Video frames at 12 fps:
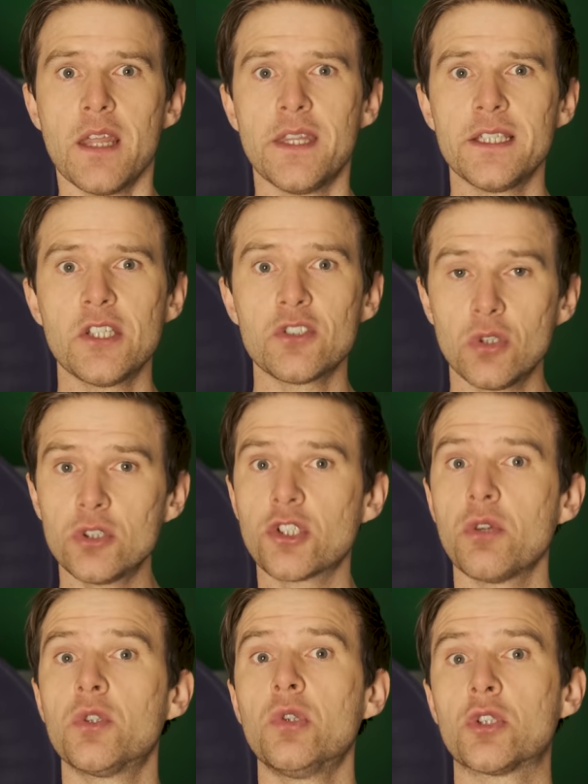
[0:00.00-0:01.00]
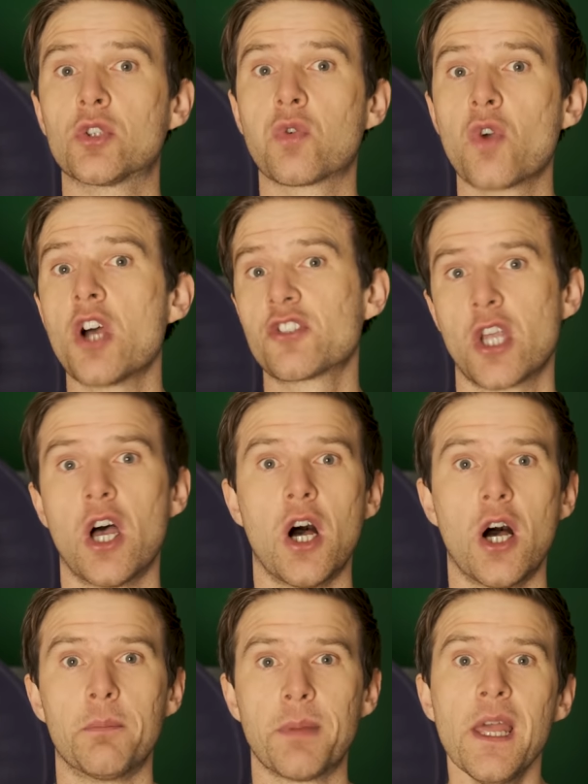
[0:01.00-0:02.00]
This is also called cross
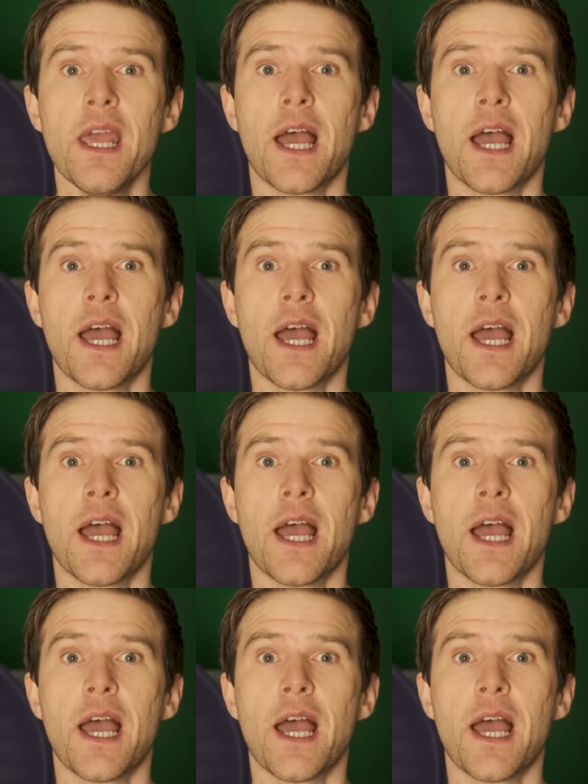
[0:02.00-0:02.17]
harp,